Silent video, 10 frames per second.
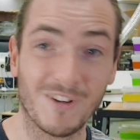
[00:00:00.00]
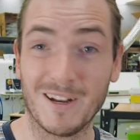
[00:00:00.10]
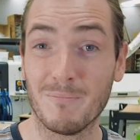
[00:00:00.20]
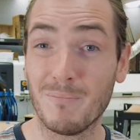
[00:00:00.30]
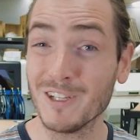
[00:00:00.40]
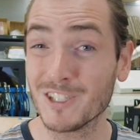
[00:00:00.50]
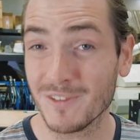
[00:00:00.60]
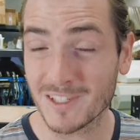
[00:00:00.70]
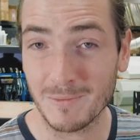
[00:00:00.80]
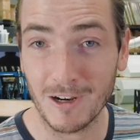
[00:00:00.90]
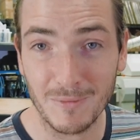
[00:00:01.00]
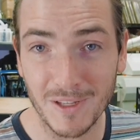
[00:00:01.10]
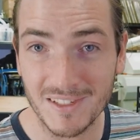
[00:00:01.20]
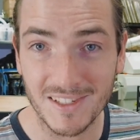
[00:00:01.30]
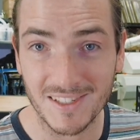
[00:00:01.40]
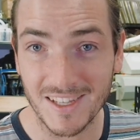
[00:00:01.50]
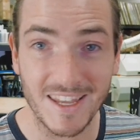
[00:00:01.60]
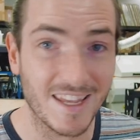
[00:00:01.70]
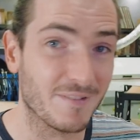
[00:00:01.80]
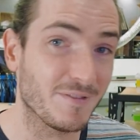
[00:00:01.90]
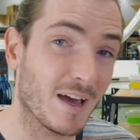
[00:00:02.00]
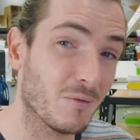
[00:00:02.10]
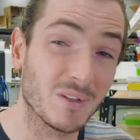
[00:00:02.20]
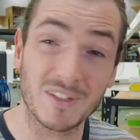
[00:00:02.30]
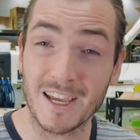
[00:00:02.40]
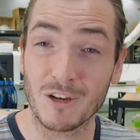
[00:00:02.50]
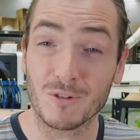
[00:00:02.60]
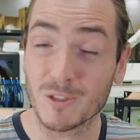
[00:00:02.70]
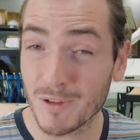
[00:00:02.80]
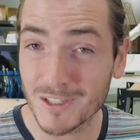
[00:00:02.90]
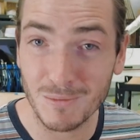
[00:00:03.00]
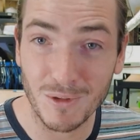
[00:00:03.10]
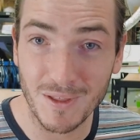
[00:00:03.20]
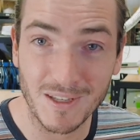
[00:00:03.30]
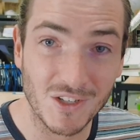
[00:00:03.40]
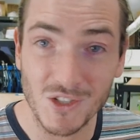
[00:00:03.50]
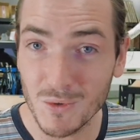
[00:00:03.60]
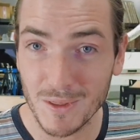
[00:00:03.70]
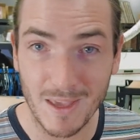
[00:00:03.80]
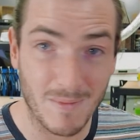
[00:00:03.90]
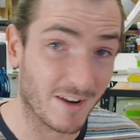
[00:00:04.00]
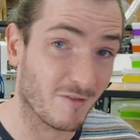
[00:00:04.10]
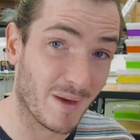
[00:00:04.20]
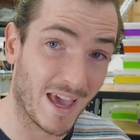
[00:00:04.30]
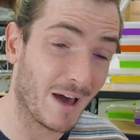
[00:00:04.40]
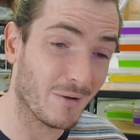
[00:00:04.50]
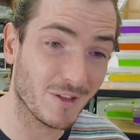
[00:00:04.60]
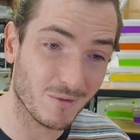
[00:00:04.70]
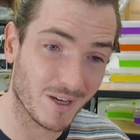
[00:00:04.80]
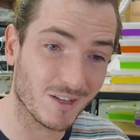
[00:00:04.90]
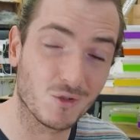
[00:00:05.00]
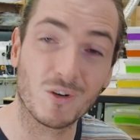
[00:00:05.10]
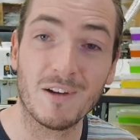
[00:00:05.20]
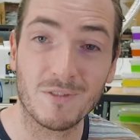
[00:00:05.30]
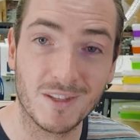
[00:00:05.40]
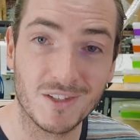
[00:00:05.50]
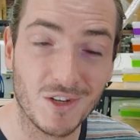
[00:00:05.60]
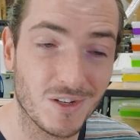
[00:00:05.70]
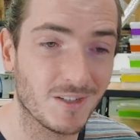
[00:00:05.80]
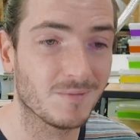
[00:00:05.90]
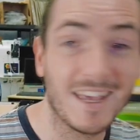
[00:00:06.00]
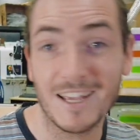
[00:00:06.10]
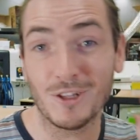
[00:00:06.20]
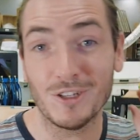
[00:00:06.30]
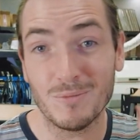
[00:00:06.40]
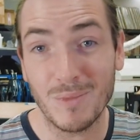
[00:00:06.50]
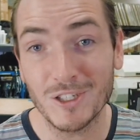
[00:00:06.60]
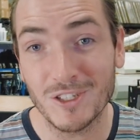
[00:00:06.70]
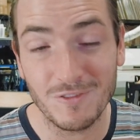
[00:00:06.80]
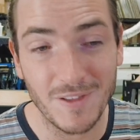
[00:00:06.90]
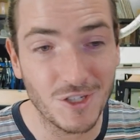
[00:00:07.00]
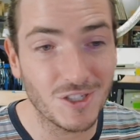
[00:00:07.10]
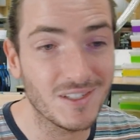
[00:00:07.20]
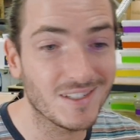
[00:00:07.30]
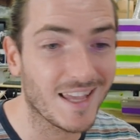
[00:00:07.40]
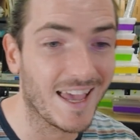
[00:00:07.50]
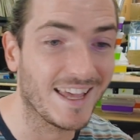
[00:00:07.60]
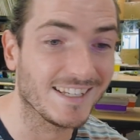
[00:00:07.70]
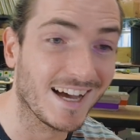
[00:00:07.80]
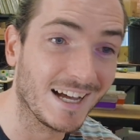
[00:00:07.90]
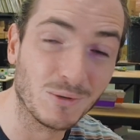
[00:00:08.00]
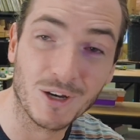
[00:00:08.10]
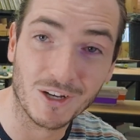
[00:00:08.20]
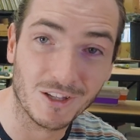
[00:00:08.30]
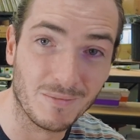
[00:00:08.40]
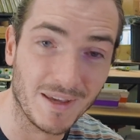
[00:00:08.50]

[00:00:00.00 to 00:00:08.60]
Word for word: ran a bunch of experiments to see if that was like a responsible thing to do with the amount of power that we could drive with this unit, included a bunch of features and artwork on the